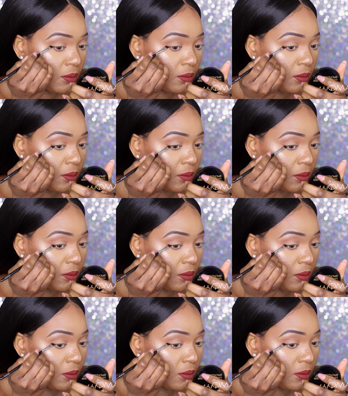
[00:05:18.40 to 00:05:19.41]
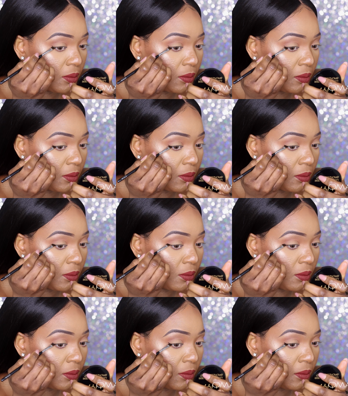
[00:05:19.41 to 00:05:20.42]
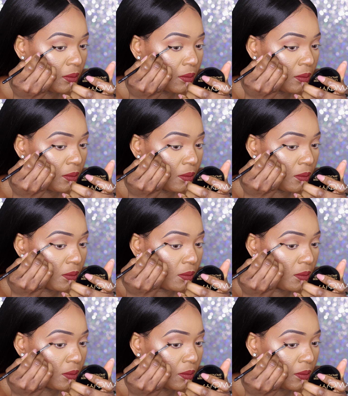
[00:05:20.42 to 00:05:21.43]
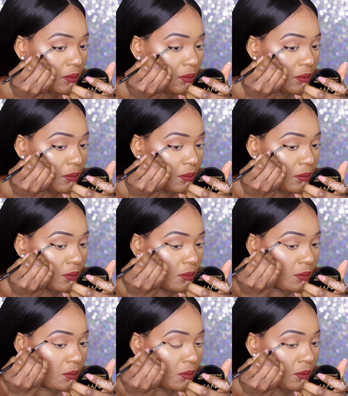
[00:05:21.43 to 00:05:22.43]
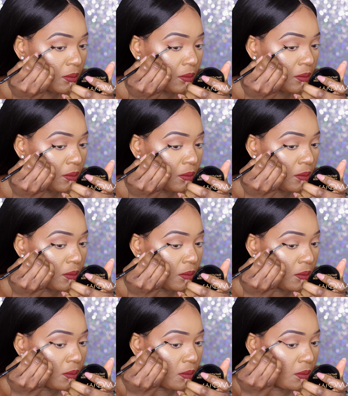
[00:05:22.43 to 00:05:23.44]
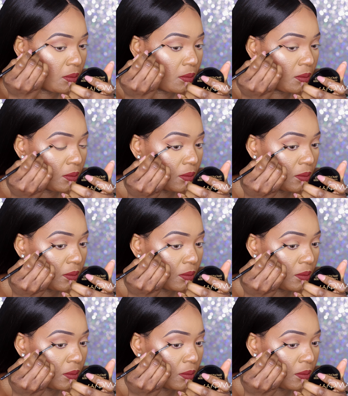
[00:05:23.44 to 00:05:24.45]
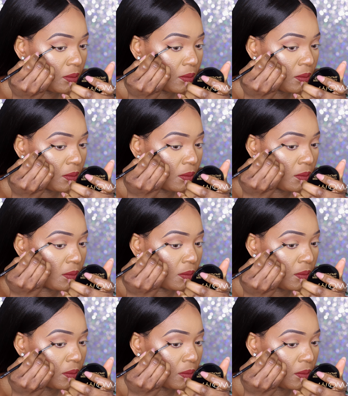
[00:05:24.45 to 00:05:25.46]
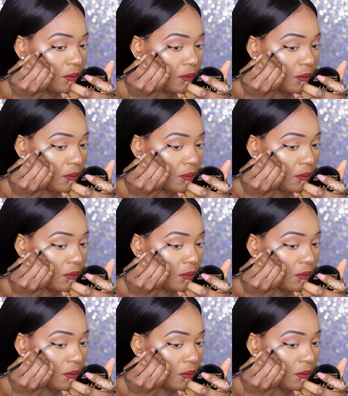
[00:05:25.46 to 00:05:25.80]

[no speech]